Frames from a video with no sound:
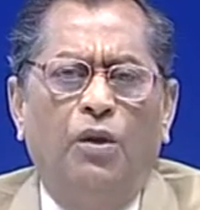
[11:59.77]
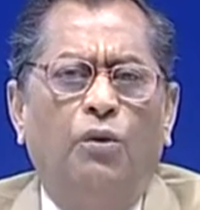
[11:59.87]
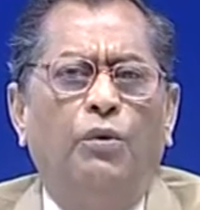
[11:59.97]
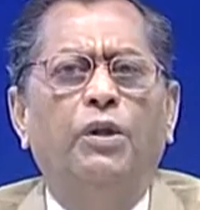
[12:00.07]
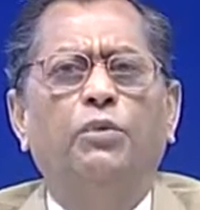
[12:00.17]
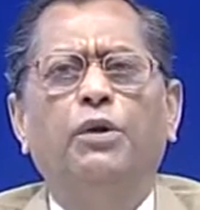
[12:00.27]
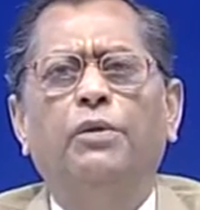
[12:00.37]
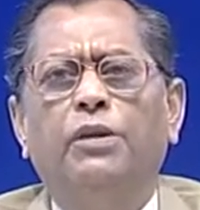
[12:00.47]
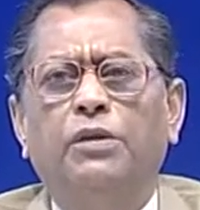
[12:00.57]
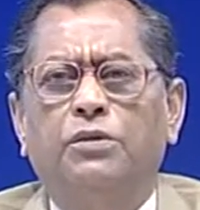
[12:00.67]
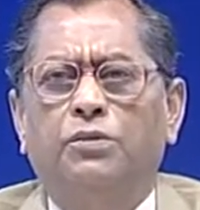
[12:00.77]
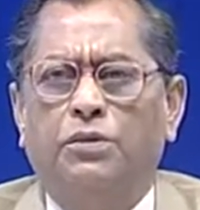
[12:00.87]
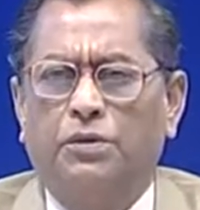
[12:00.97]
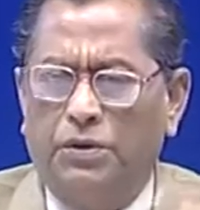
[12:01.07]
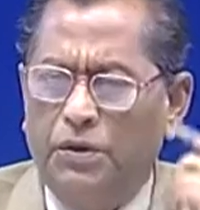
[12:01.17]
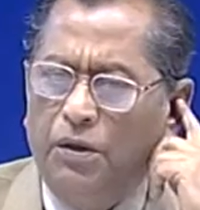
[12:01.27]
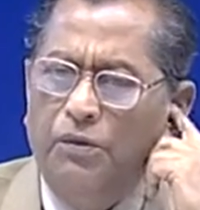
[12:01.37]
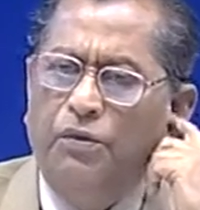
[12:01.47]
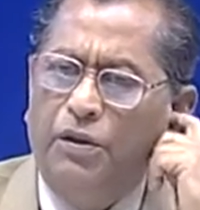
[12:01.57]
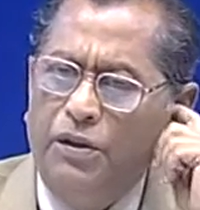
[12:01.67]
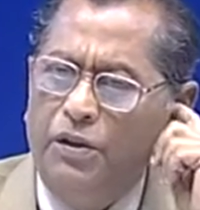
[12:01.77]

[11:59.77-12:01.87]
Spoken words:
When we were students 40